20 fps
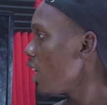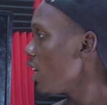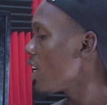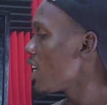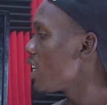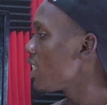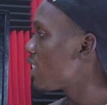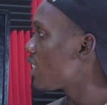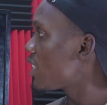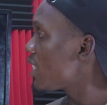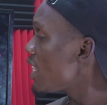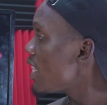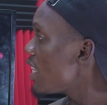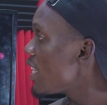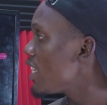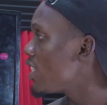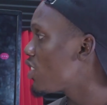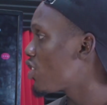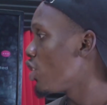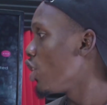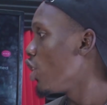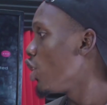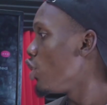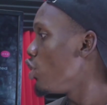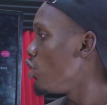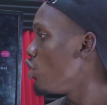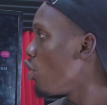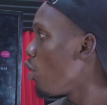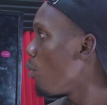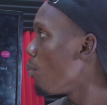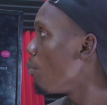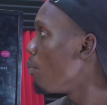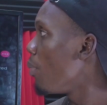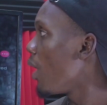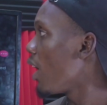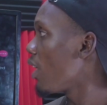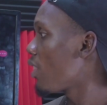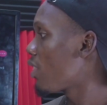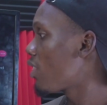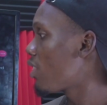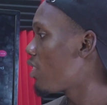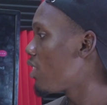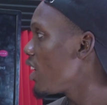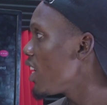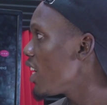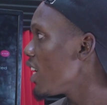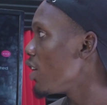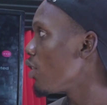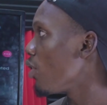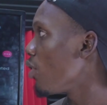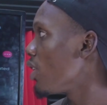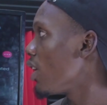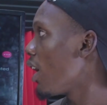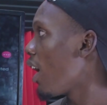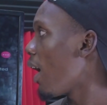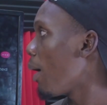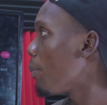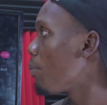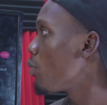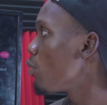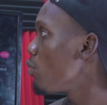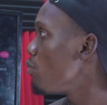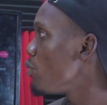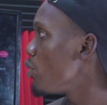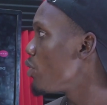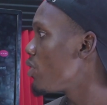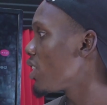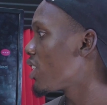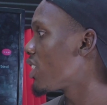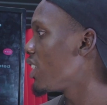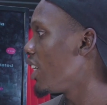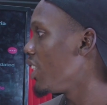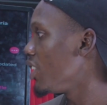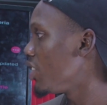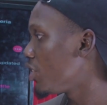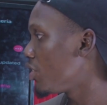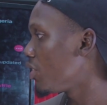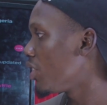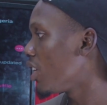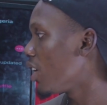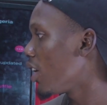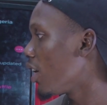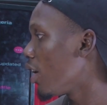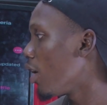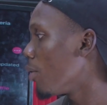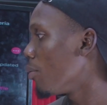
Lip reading: it is number 3 on Apple Music Nigeria.